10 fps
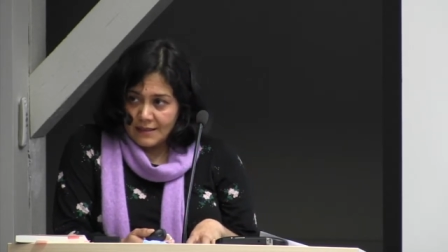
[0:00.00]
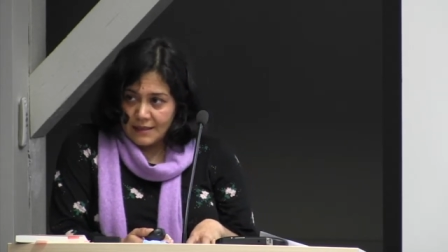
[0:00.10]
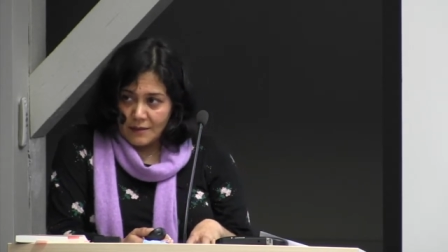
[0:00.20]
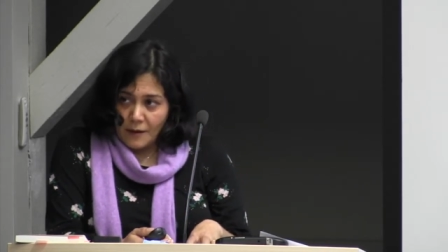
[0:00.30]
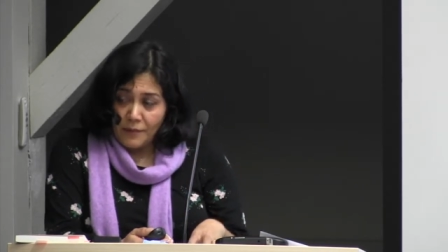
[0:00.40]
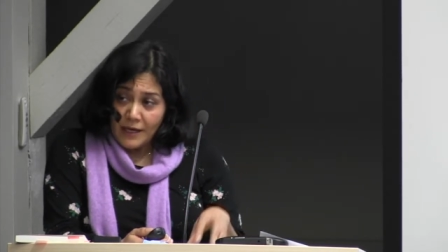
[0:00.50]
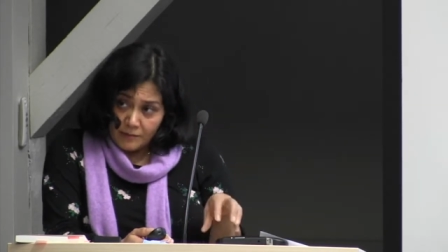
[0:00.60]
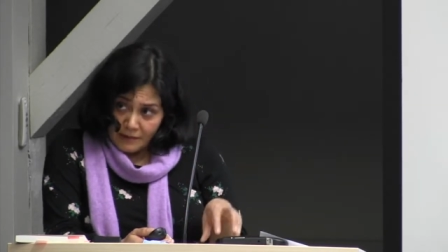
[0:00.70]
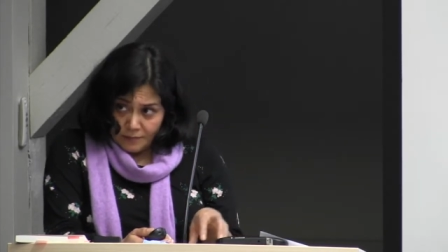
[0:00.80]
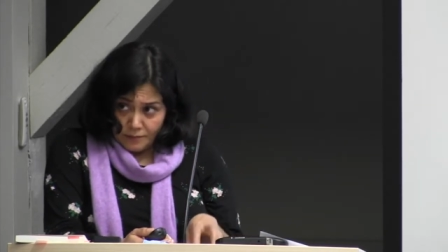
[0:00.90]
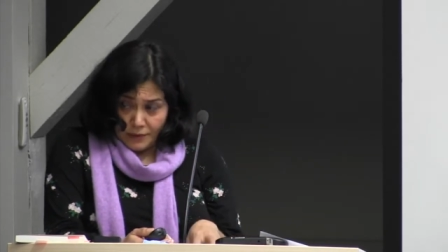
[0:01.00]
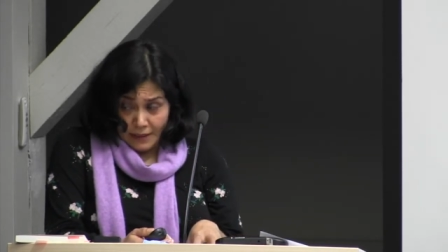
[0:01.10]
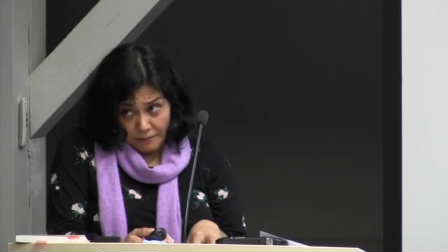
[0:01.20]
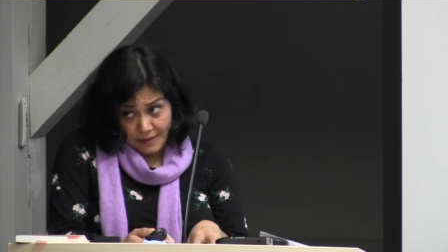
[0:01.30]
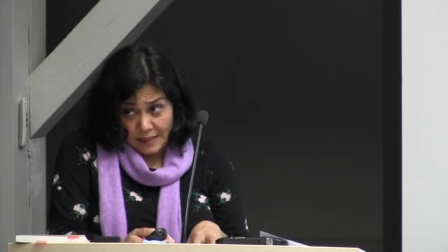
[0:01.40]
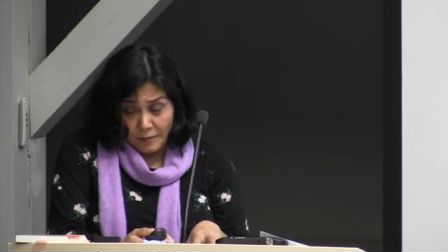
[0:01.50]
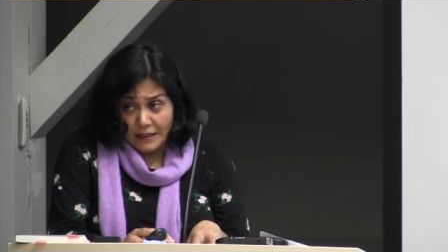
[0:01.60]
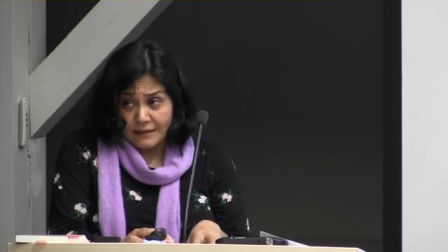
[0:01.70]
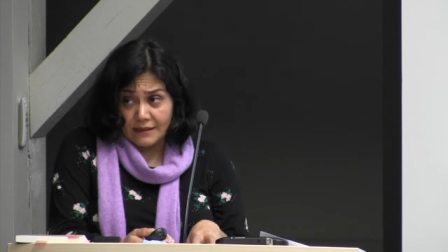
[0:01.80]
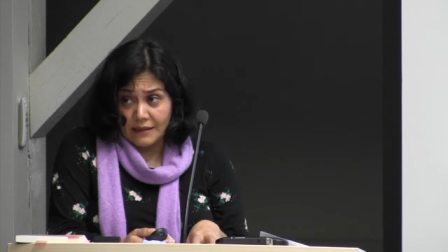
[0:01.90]
this
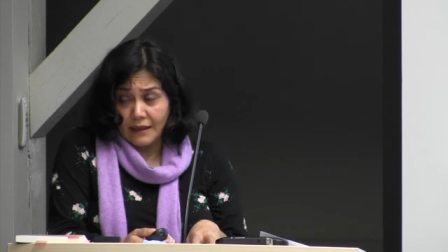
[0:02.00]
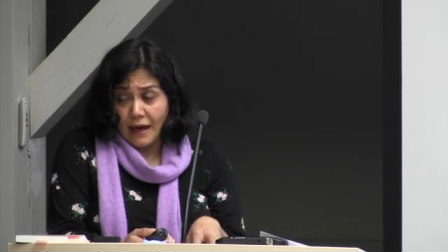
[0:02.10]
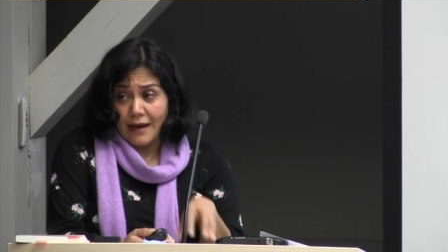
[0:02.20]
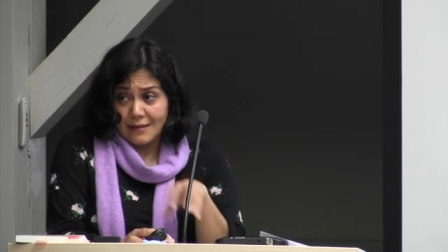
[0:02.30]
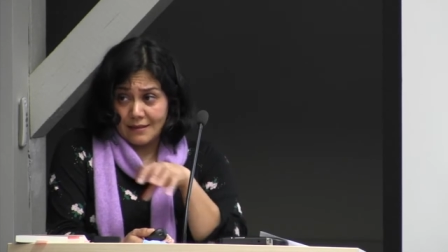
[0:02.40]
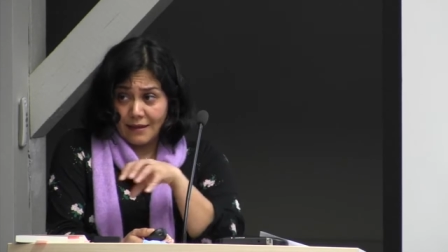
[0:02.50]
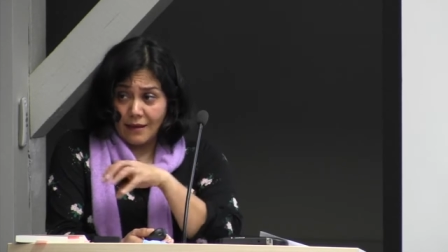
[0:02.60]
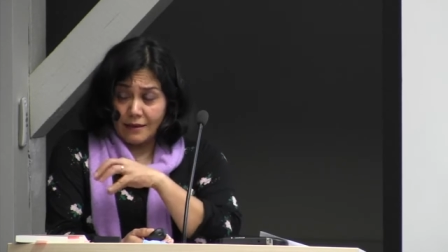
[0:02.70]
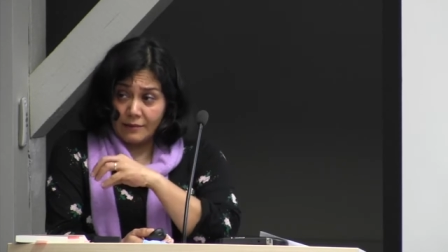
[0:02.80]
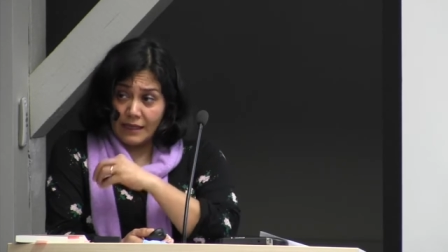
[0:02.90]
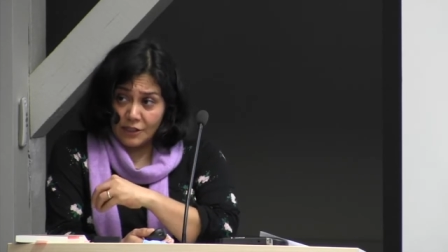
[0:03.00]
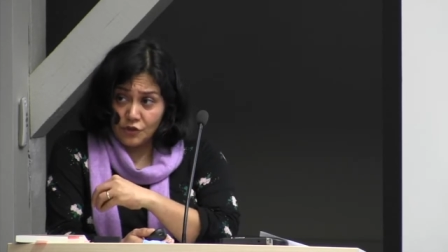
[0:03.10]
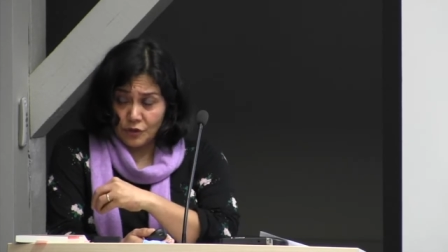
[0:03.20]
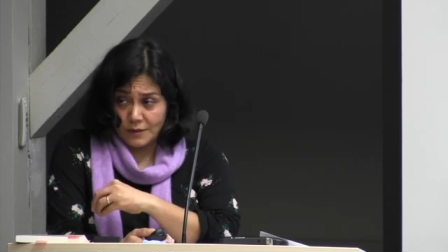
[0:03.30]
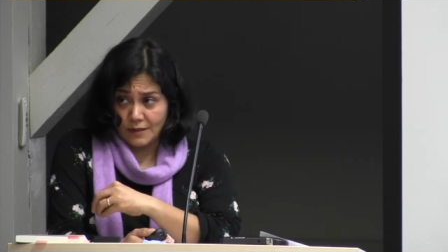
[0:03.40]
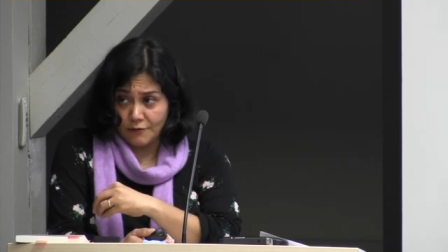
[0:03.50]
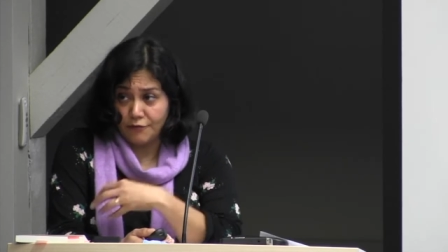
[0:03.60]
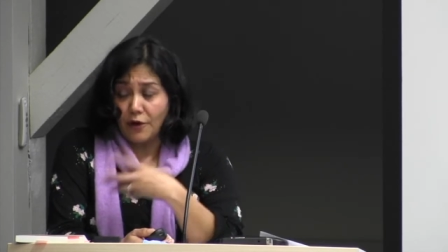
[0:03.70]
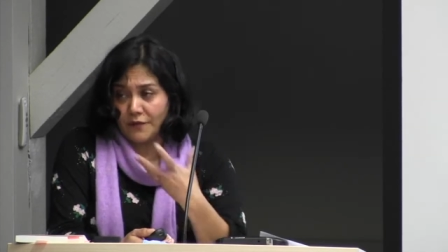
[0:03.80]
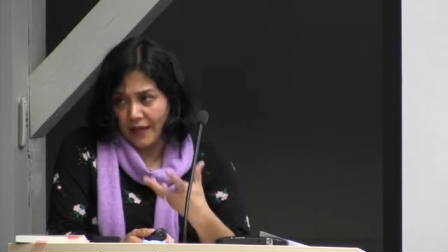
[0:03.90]
permissibility has a religious
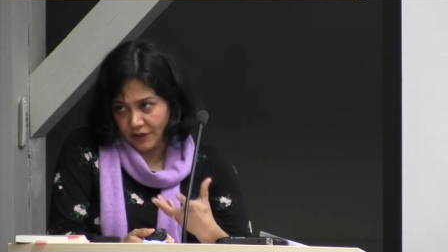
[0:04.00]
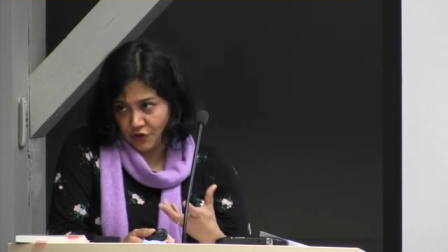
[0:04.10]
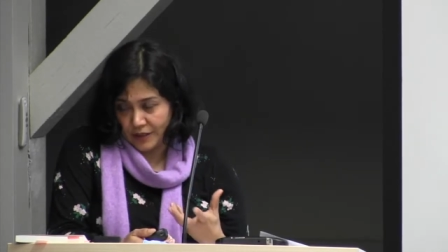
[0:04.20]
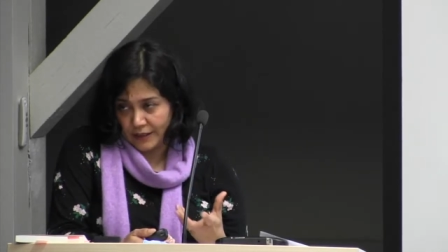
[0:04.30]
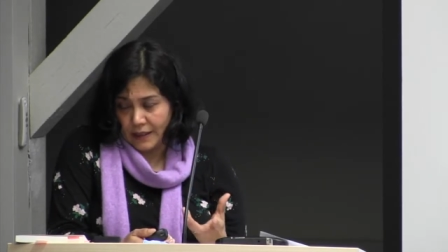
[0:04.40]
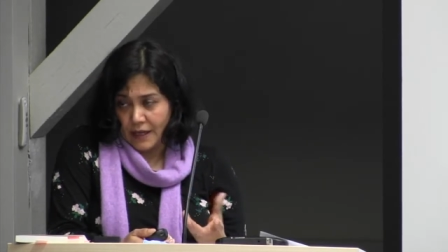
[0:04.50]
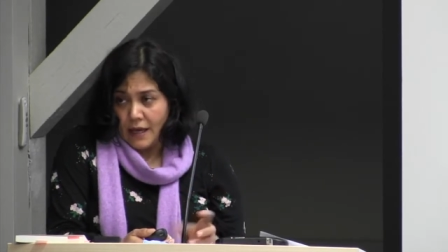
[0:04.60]
foundation.